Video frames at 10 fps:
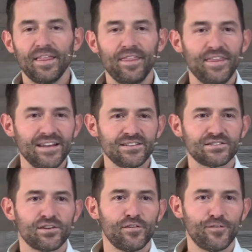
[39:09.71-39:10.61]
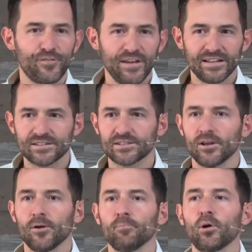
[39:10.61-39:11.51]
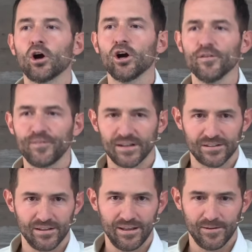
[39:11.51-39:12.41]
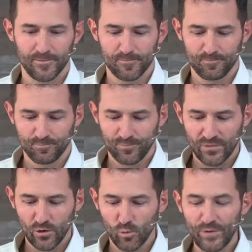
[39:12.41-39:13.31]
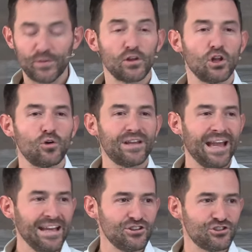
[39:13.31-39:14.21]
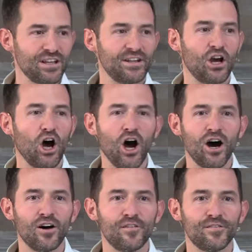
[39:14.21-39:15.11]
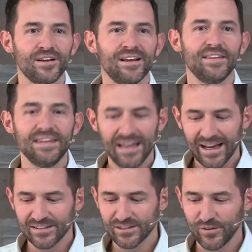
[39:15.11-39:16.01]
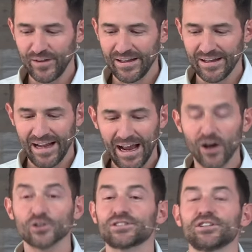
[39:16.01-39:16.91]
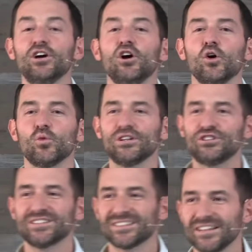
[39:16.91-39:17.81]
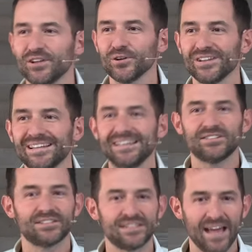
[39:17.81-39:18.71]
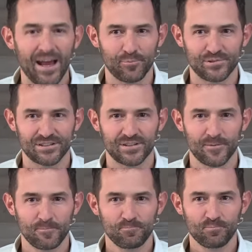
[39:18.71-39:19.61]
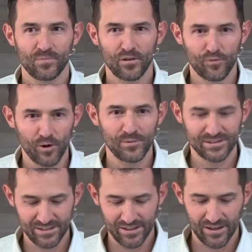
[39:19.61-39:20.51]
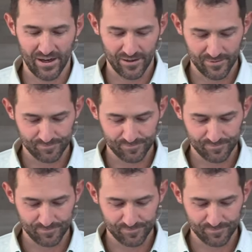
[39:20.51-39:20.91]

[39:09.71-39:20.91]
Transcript: This fits perfectly with the location of the excavated house, which is literally steps from the synagogue.